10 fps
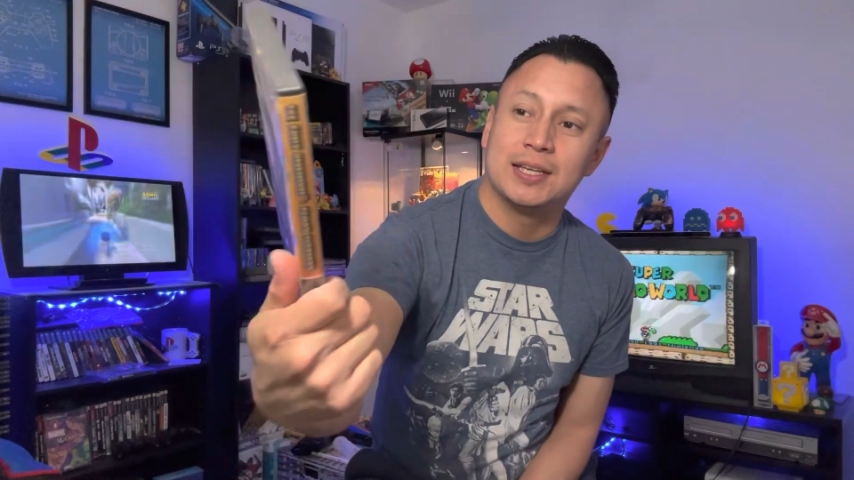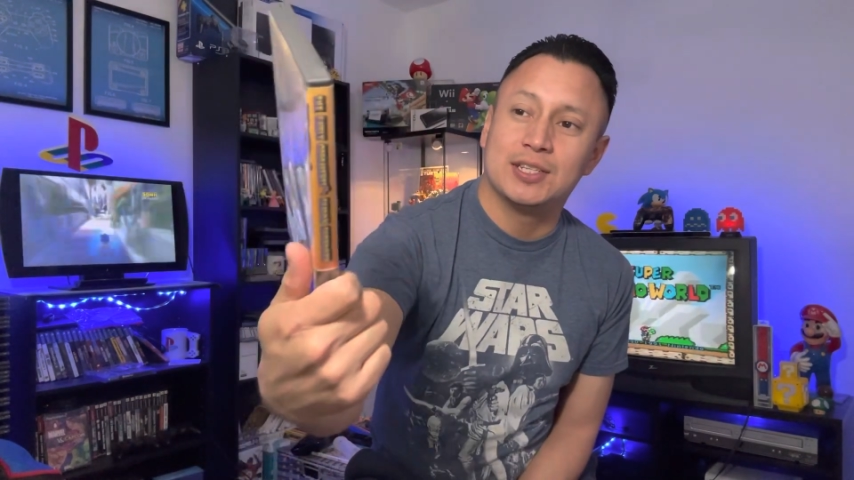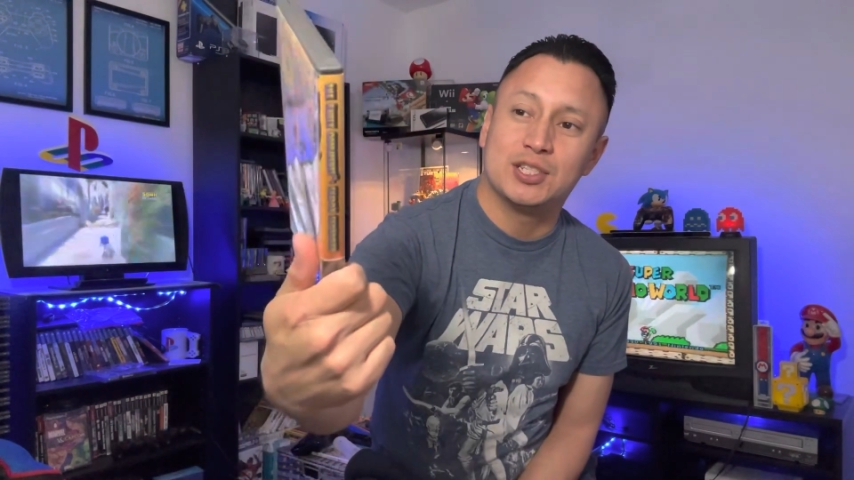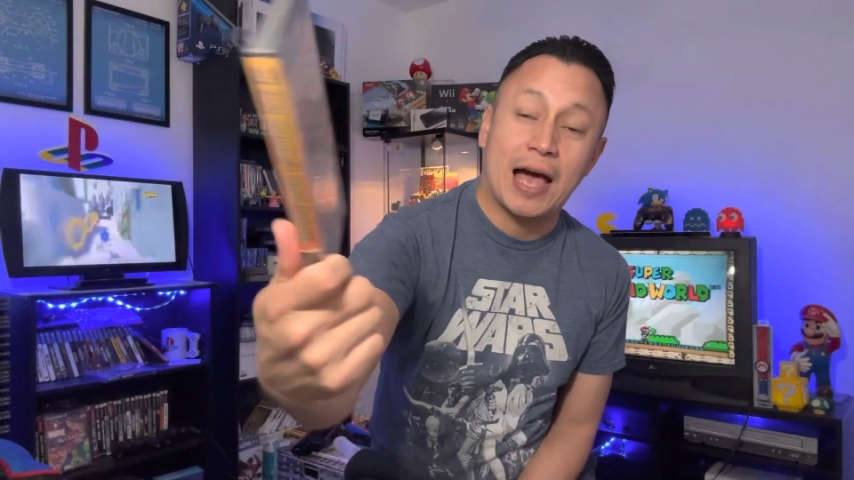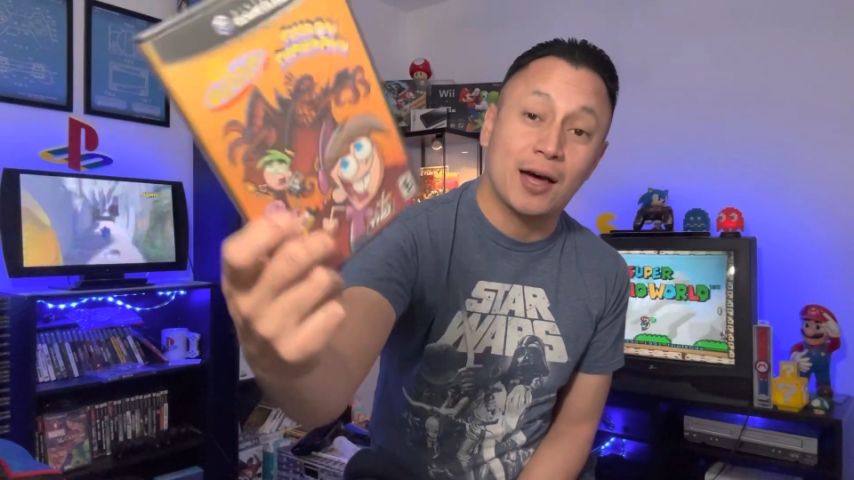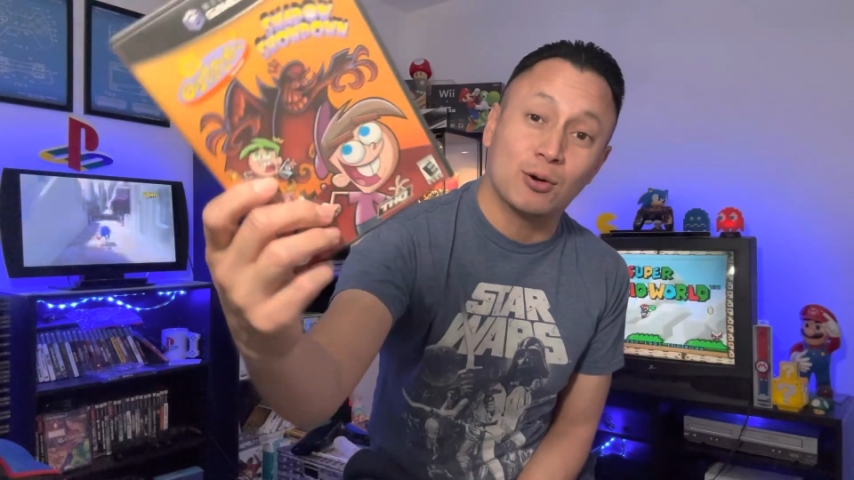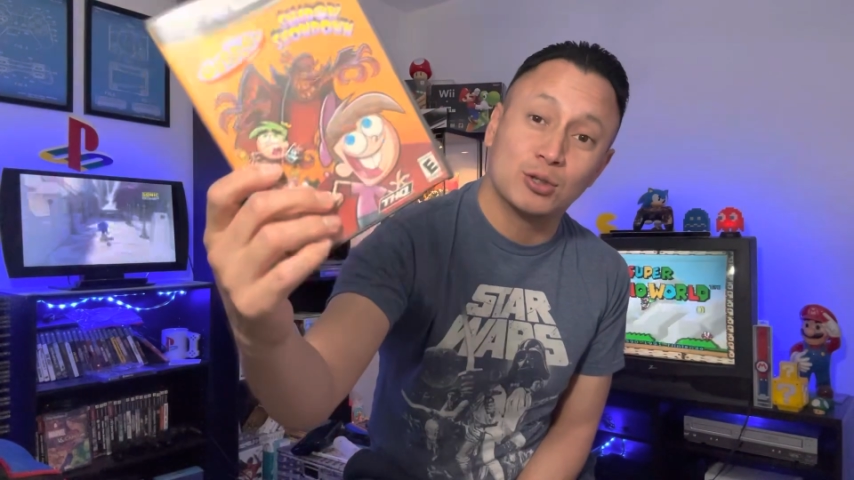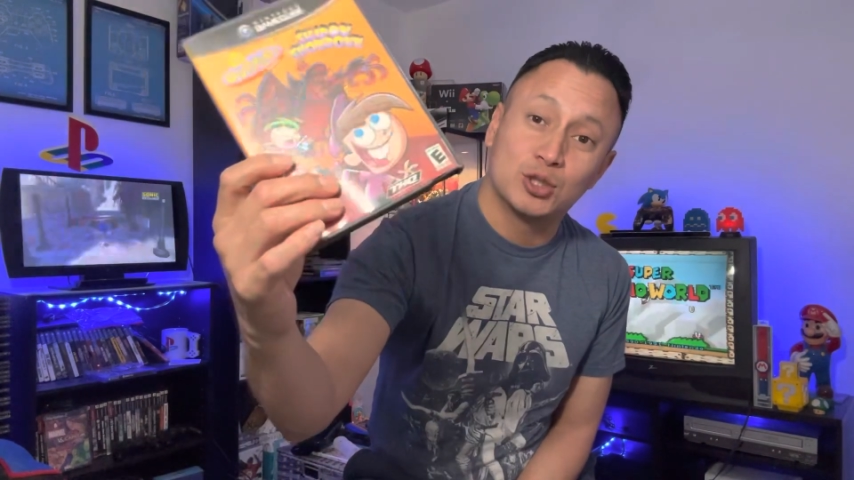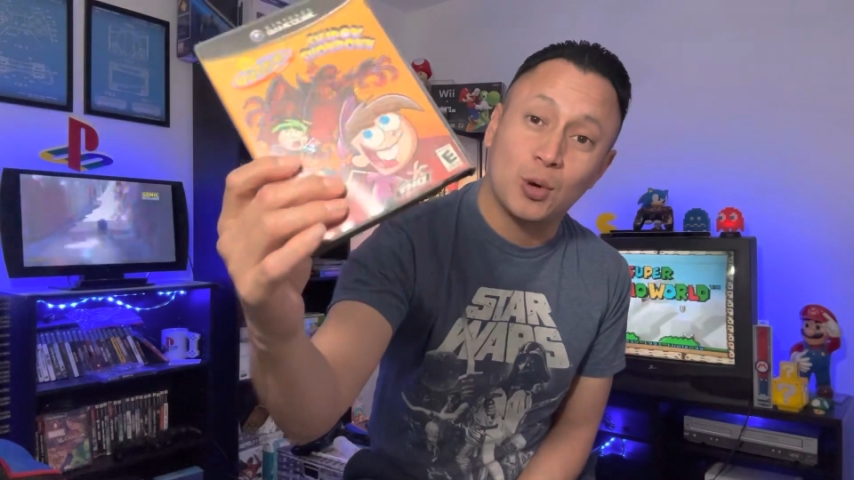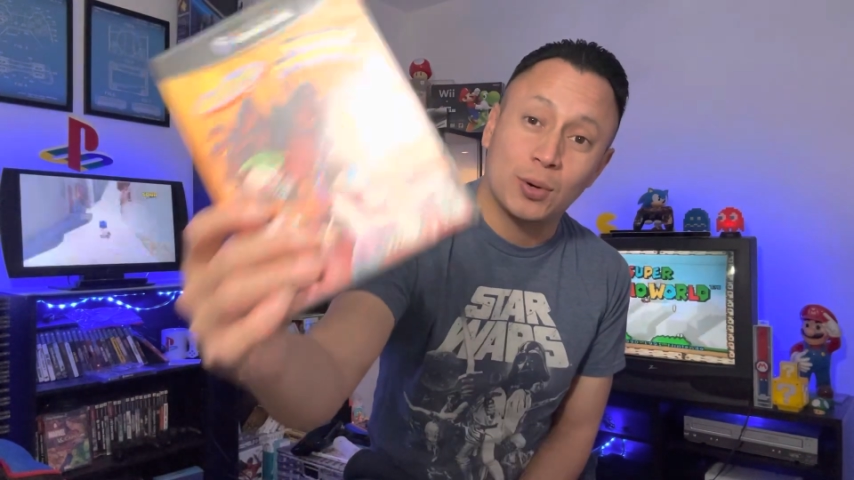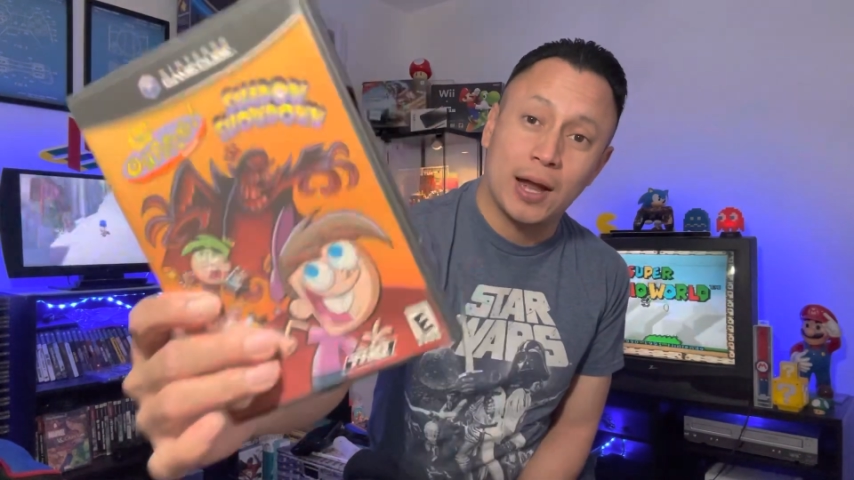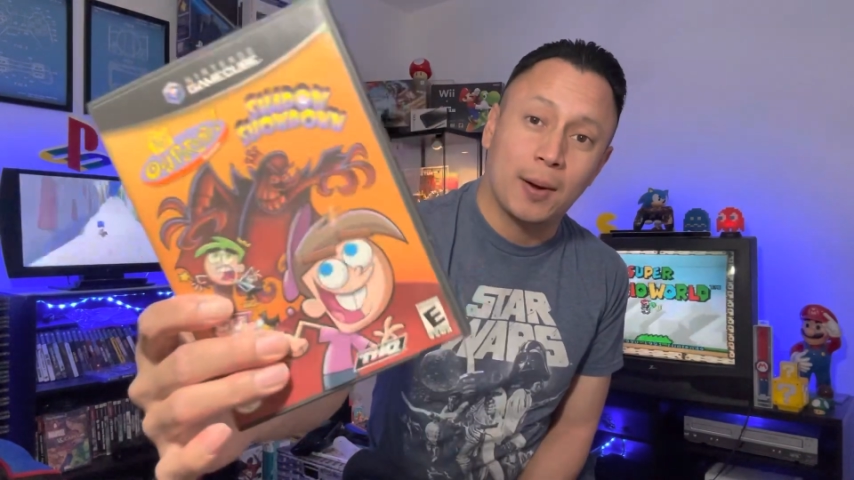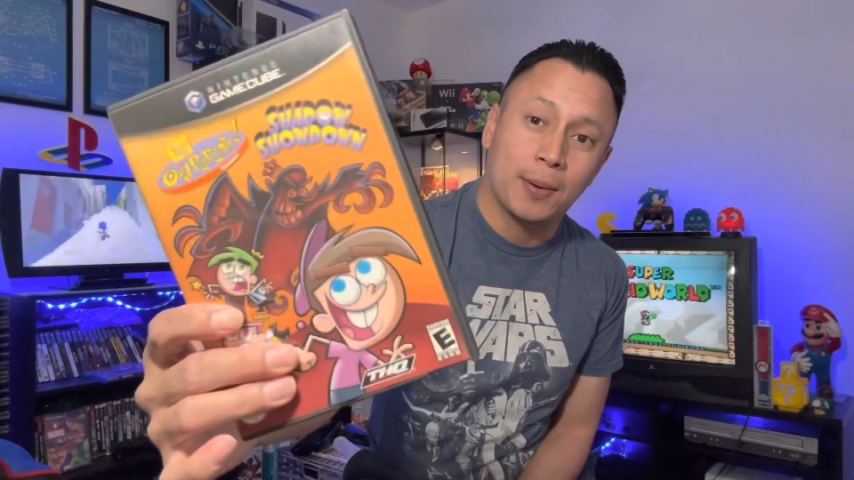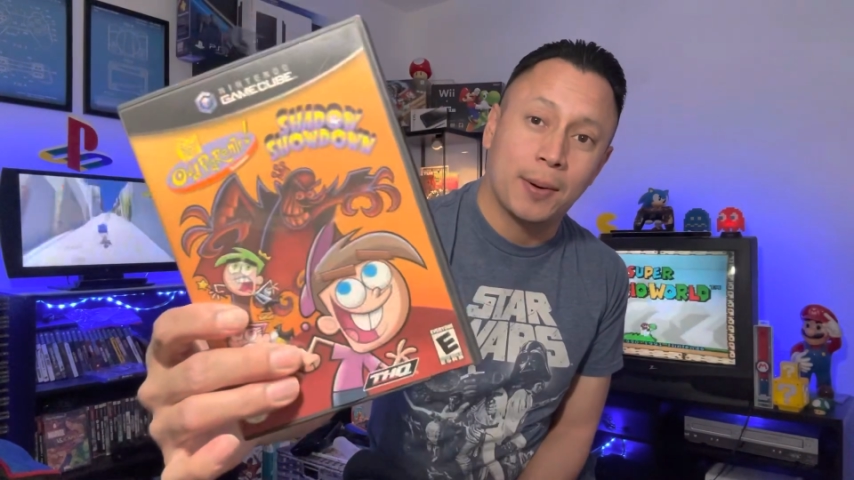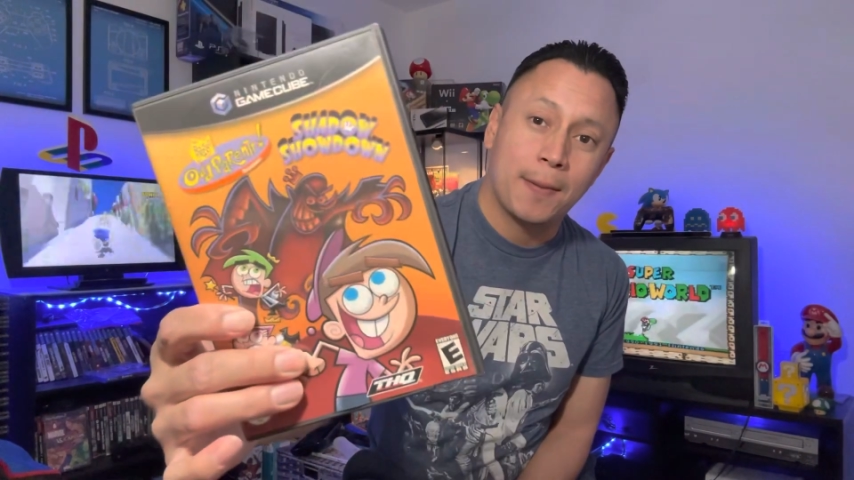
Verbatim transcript: Shadow Showdown.